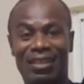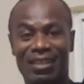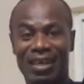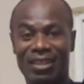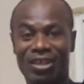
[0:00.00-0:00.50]

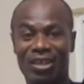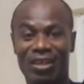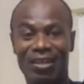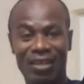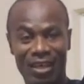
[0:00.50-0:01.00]
than your
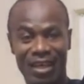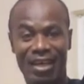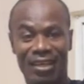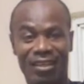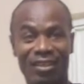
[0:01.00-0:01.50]

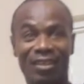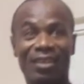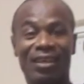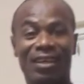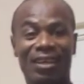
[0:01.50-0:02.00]
head
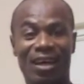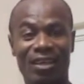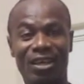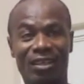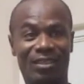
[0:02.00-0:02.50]

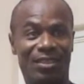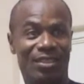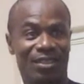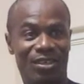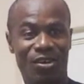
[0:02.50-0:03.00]
and not
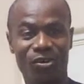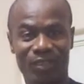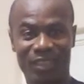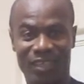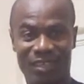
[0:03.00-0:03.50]
out
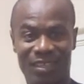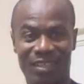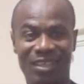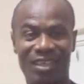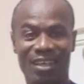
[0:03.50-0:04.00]
here.
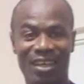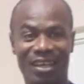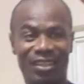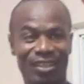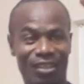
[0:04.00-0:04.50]

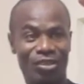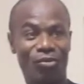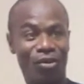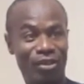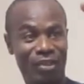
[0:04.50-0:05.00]

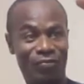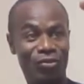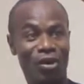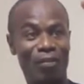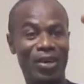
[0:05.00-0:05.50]
If
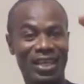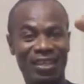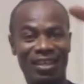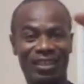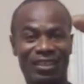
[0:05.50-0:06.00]
you are making
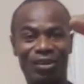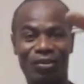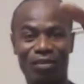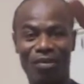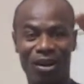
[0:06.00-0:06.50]
contact with
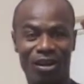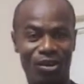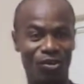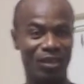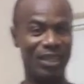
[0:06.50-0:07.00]
the ball
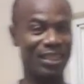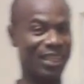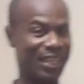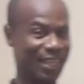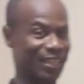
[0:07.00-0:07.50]
lower than
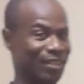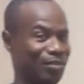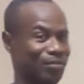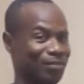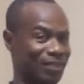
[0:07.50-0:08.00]
your head,
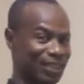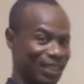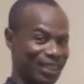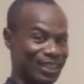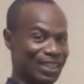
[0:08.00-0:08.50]

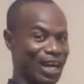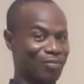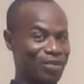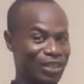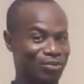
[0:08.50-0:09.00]

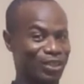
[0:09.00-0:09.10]
that means